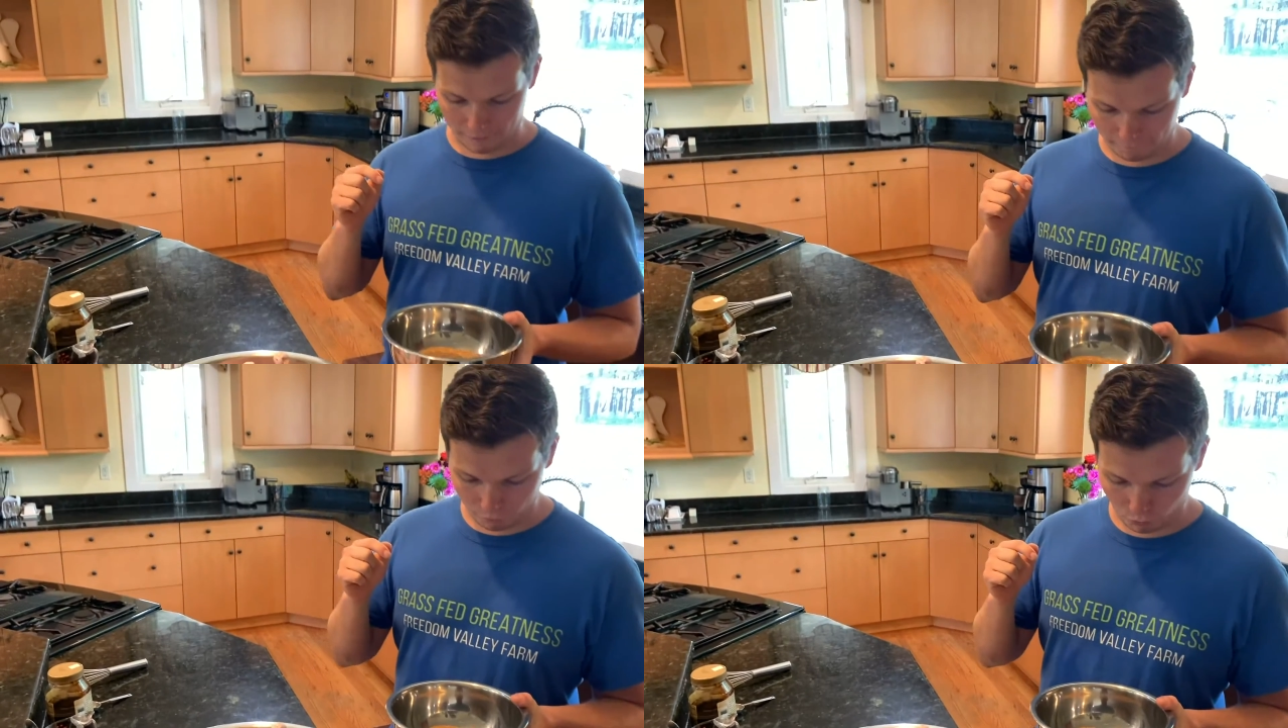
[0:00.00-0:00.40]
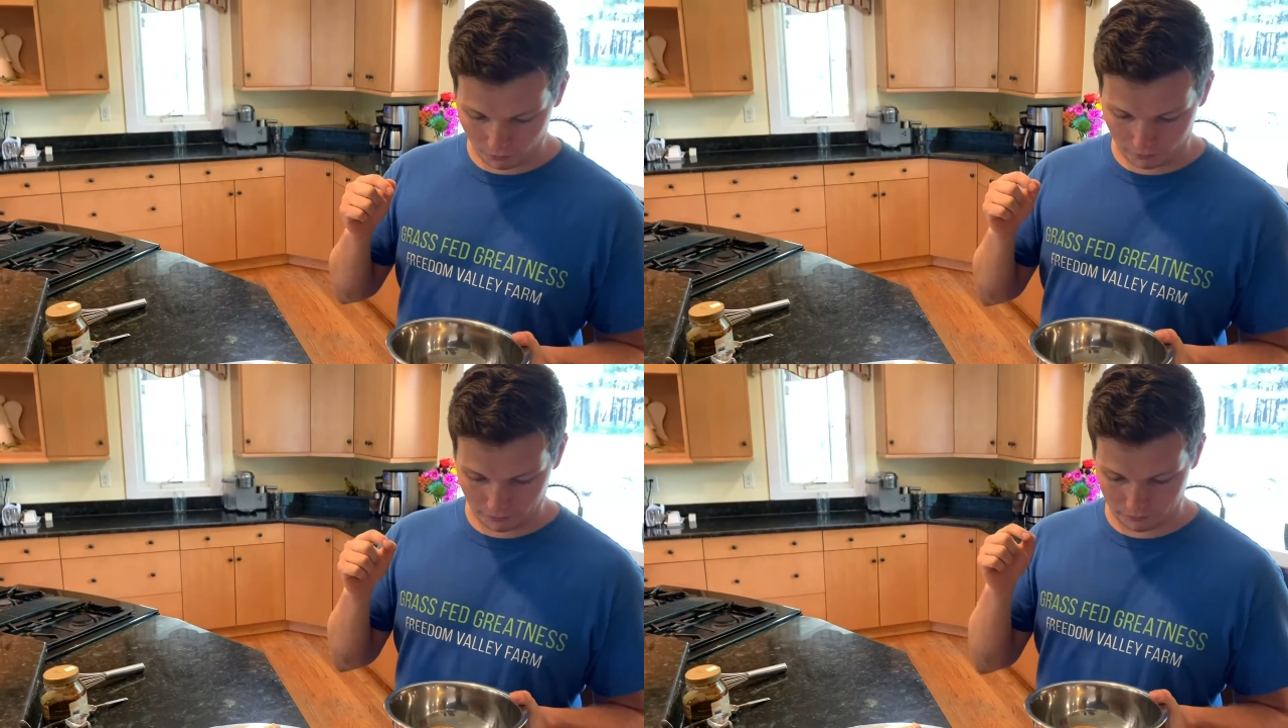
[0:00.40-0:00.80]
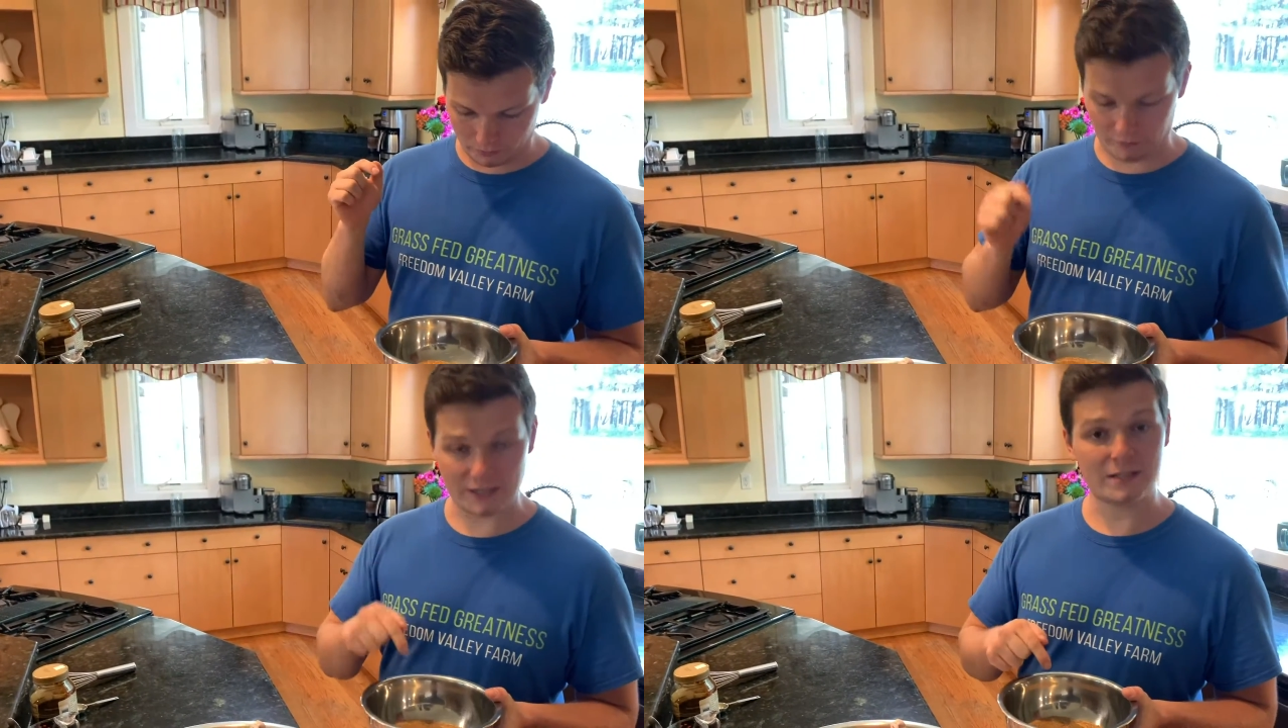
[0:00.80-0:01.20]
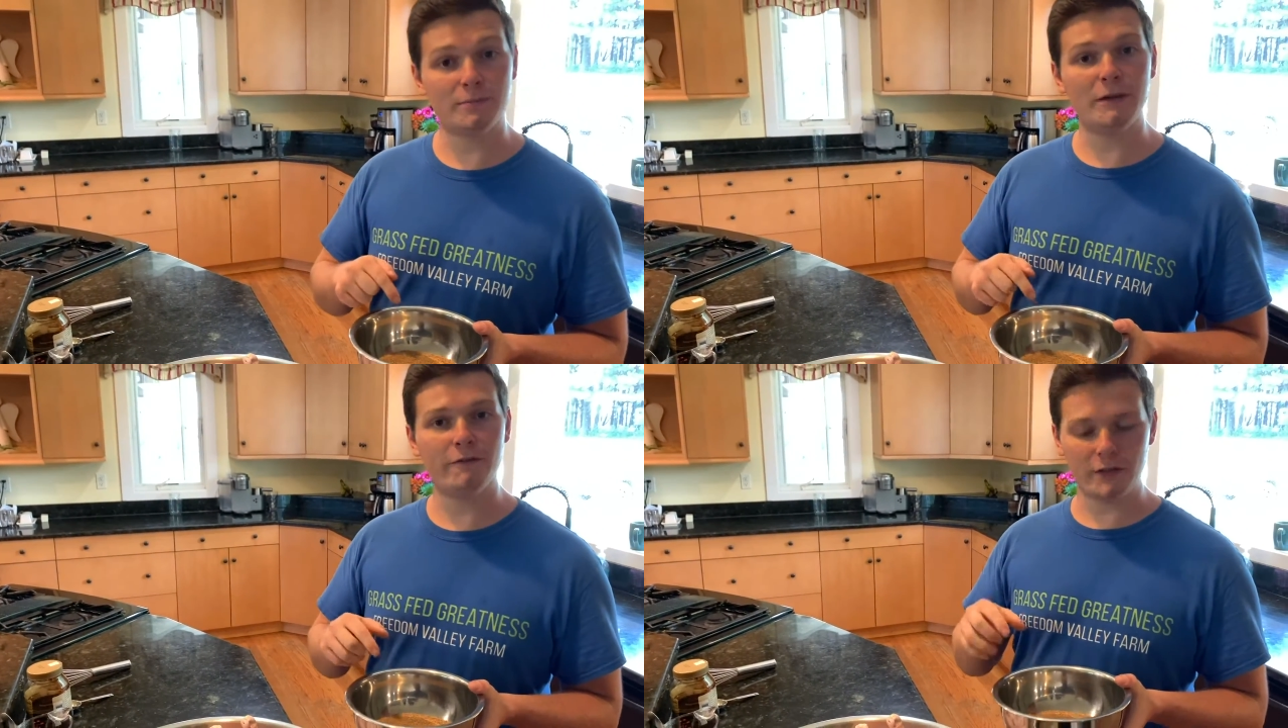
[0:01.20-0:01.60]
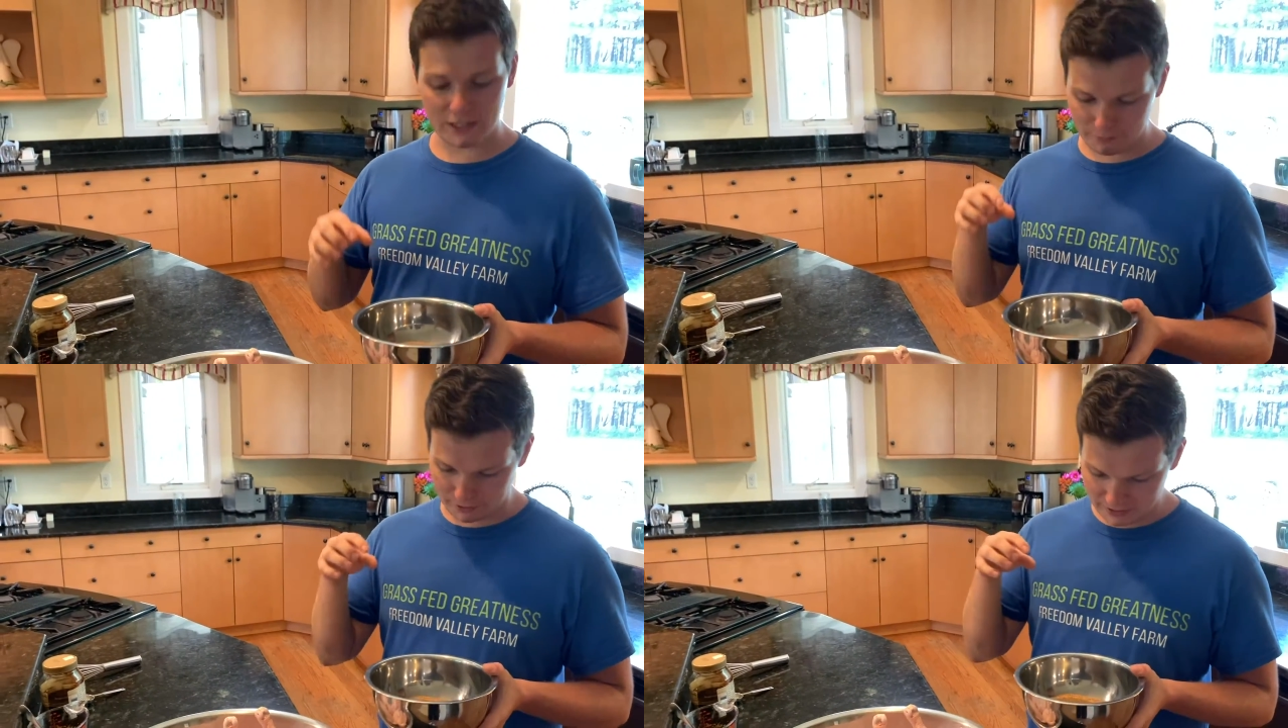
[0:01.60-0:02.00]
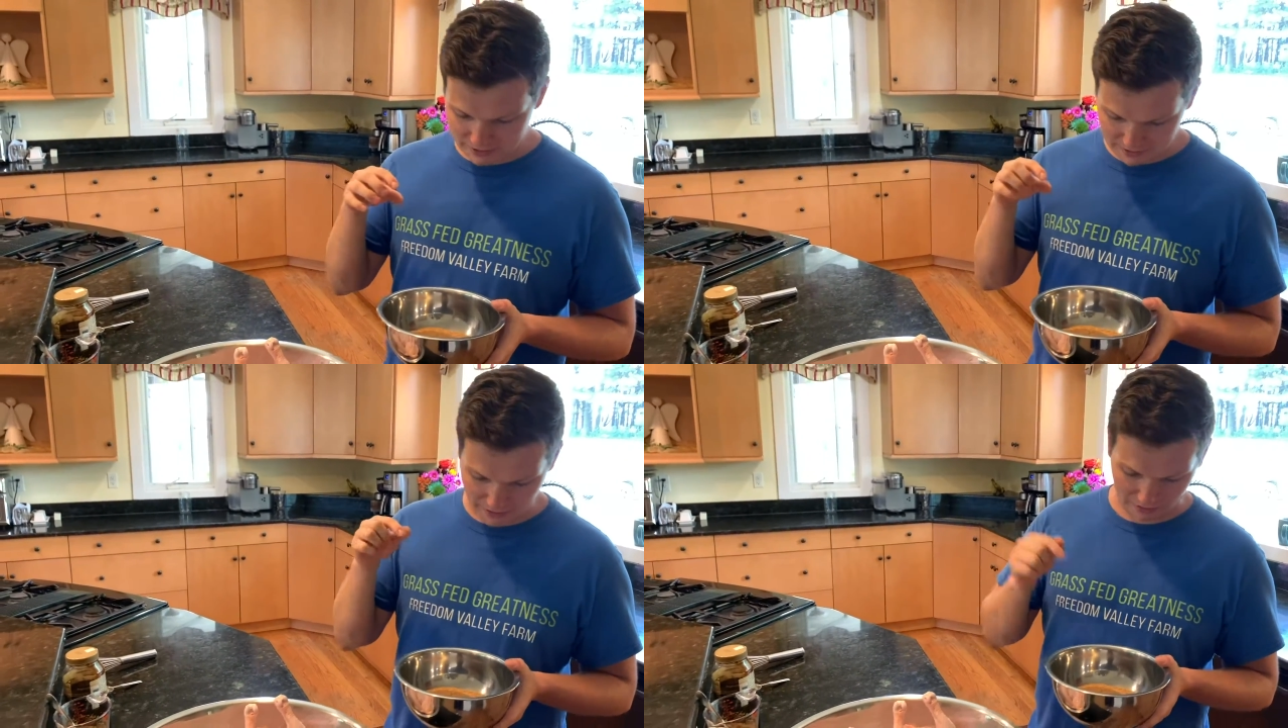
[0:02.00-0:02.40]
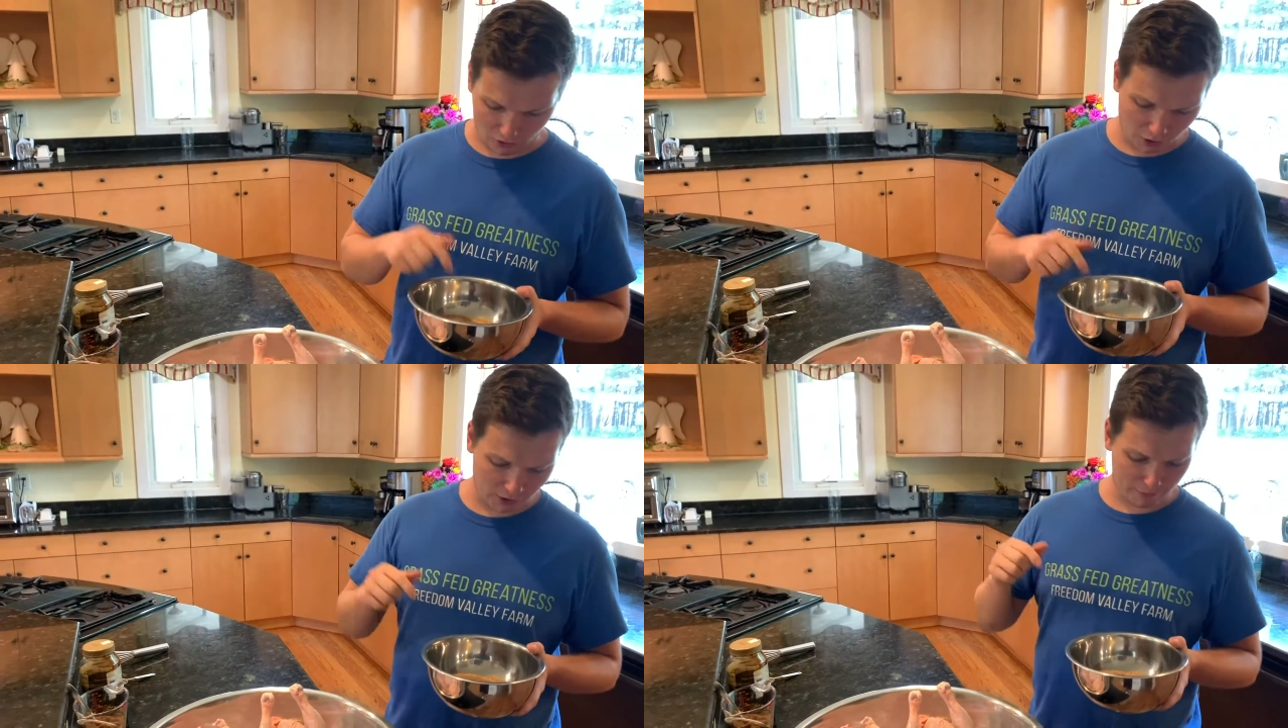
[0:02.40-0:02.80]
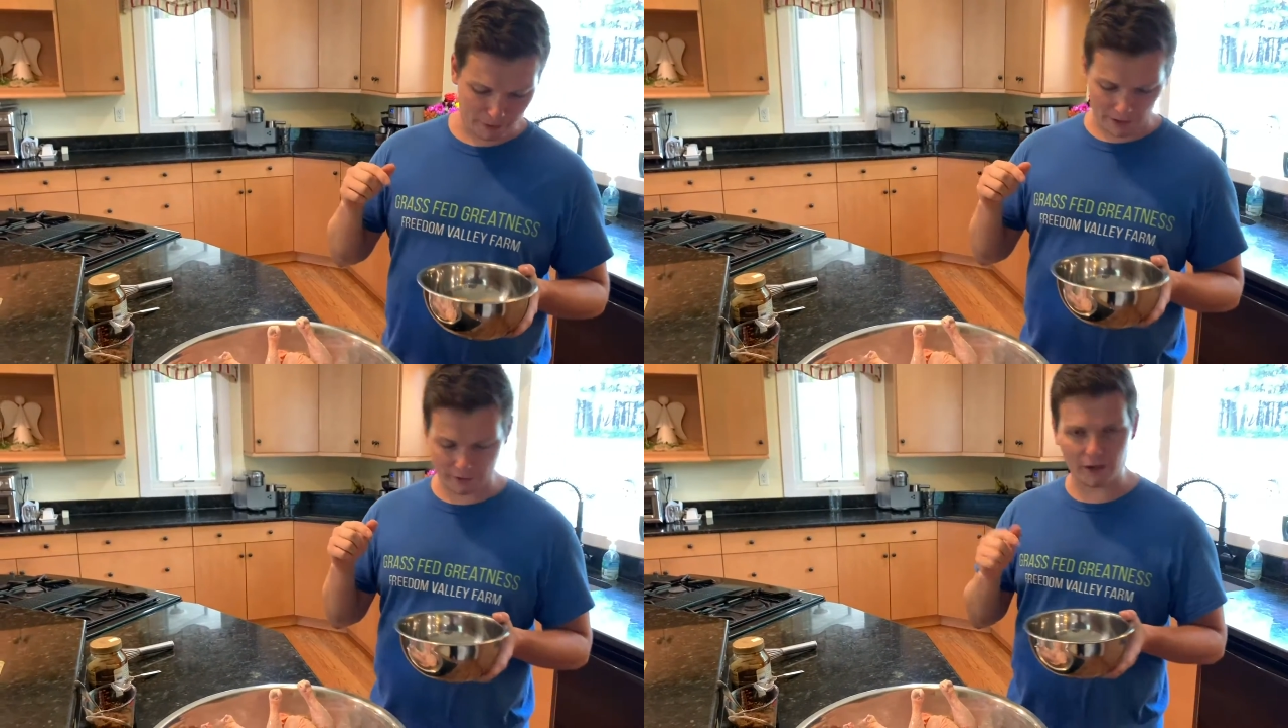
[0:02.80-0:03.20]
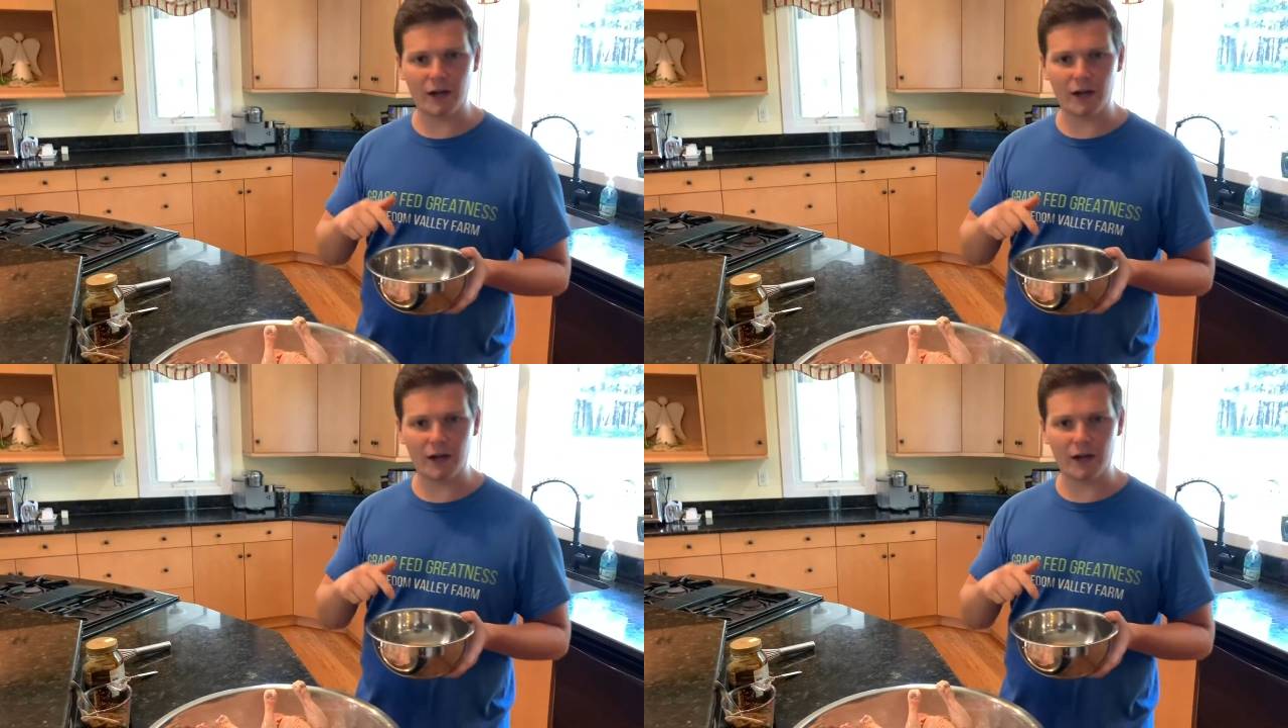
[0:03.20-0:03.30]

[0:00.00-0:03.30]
for the recipe for this, but this has got garlic powder,